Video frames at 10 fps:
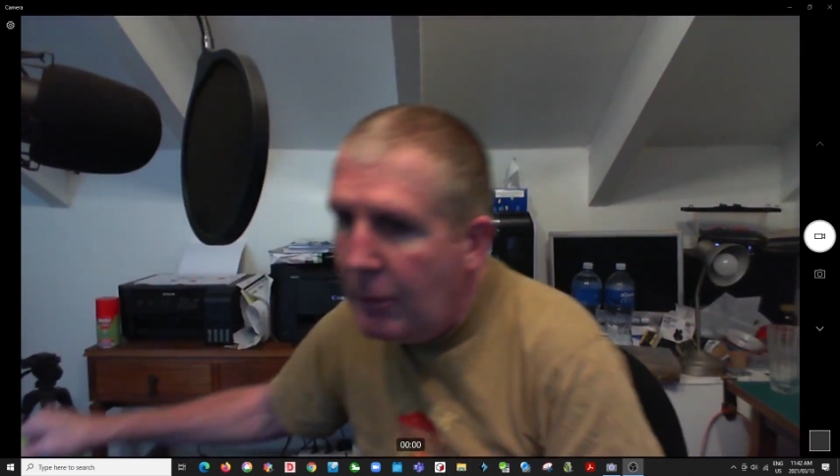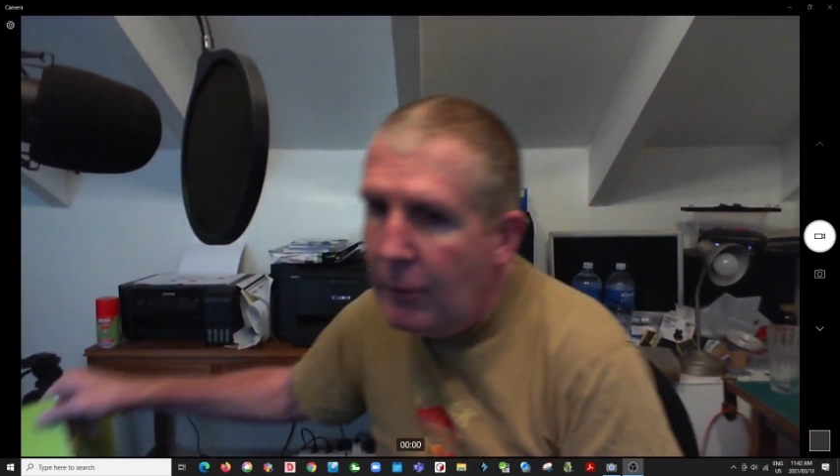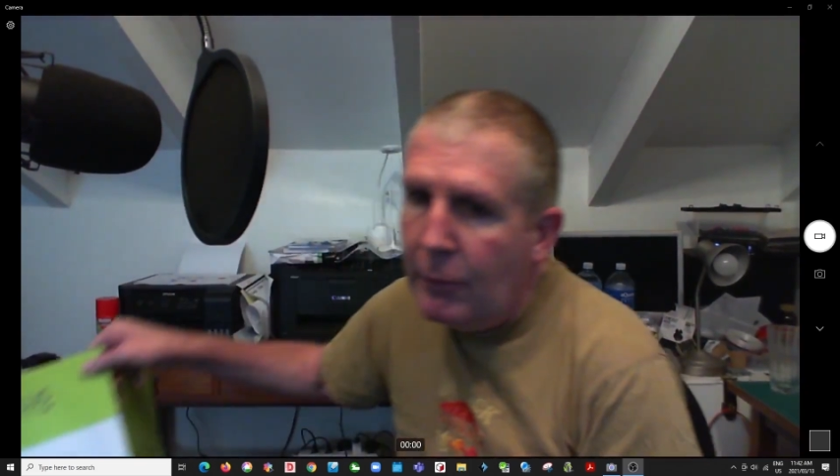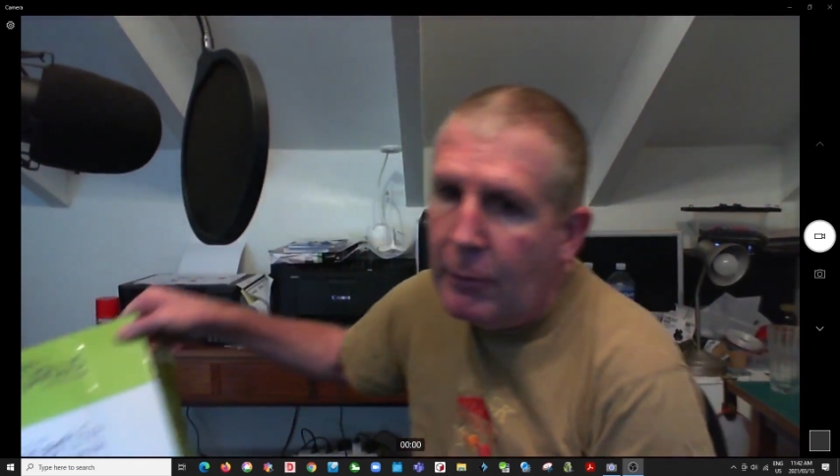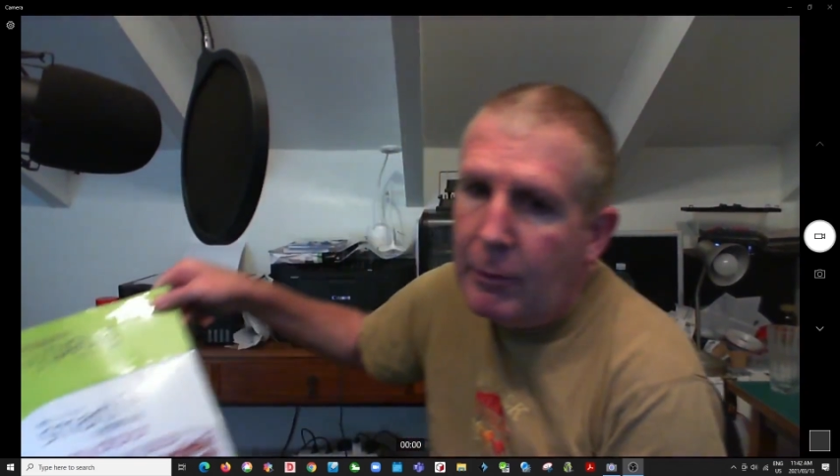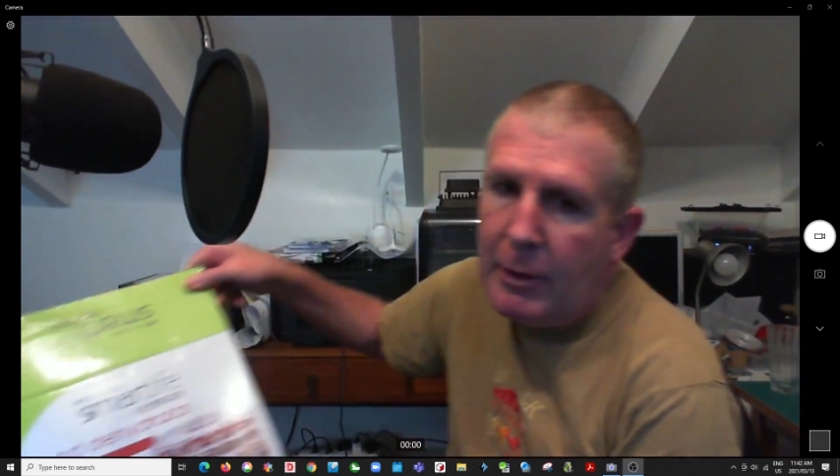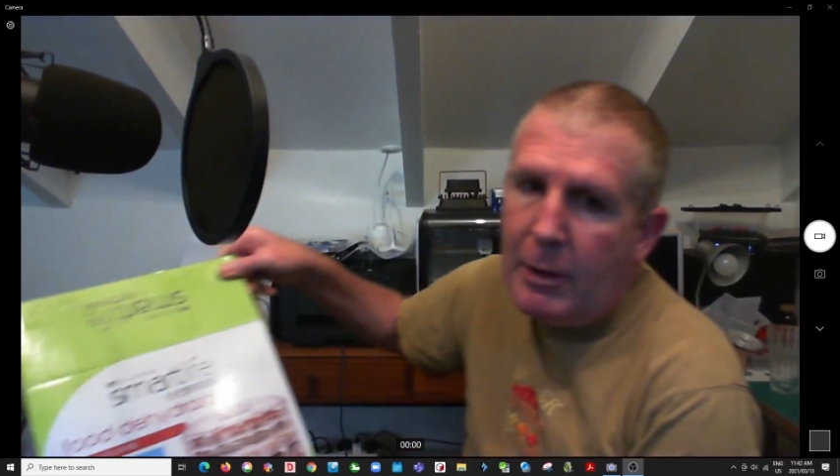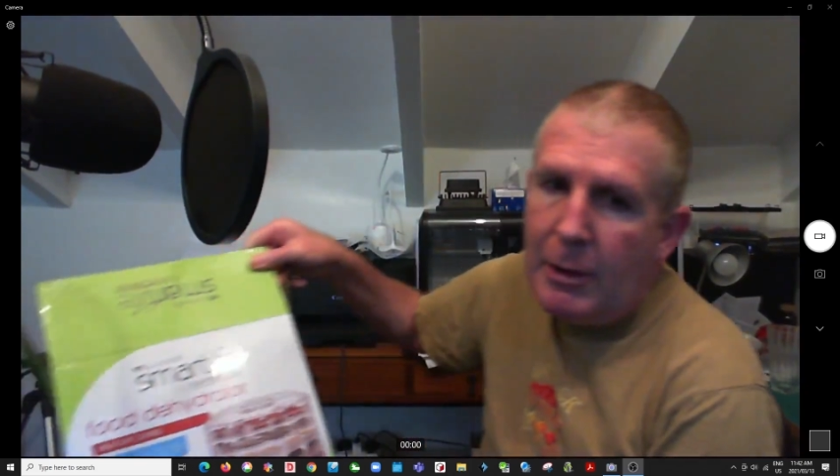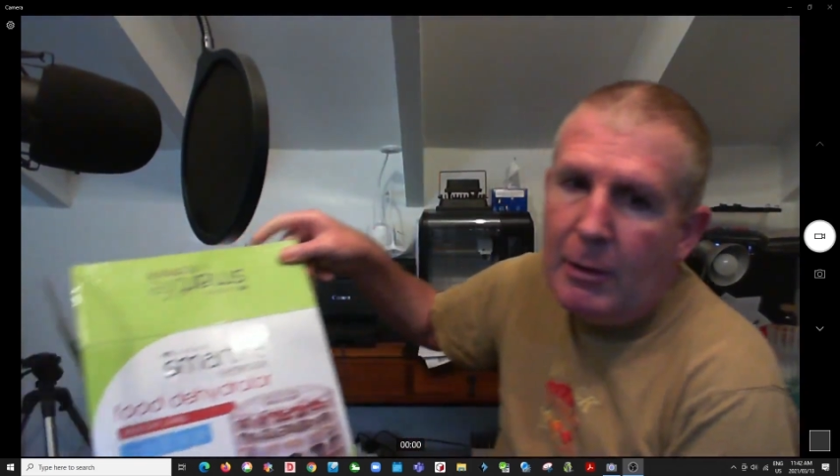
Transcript: over here.